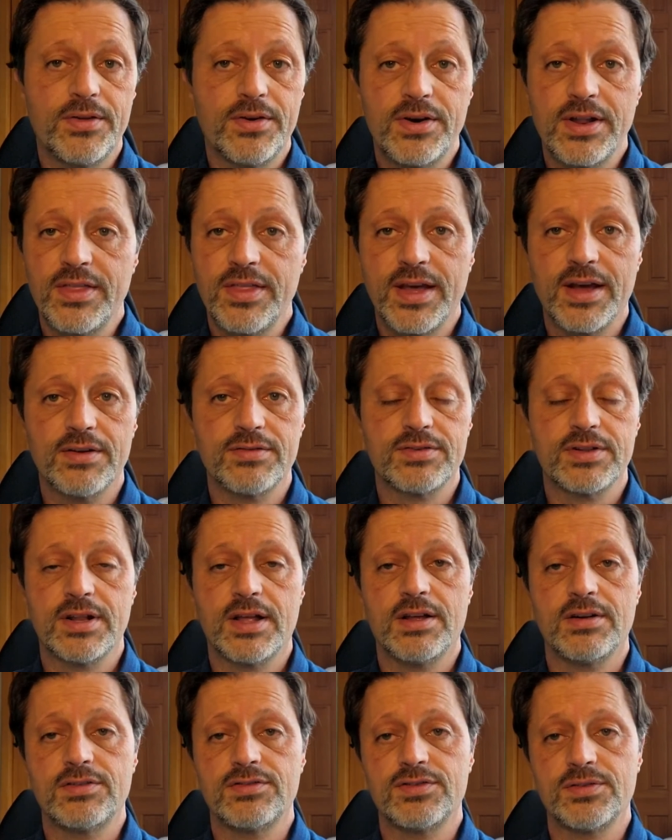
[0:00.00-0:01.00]

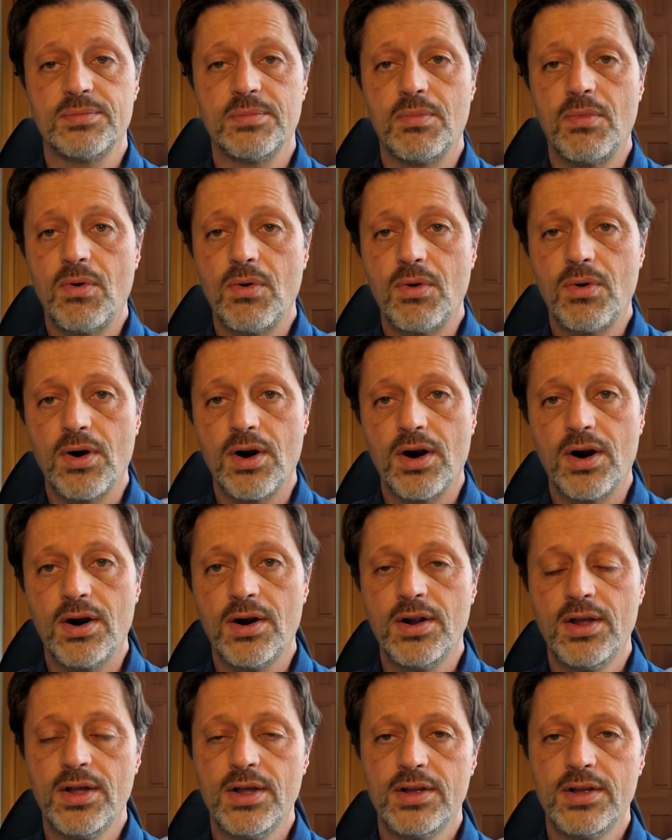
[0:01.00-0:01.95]
$30,000 or more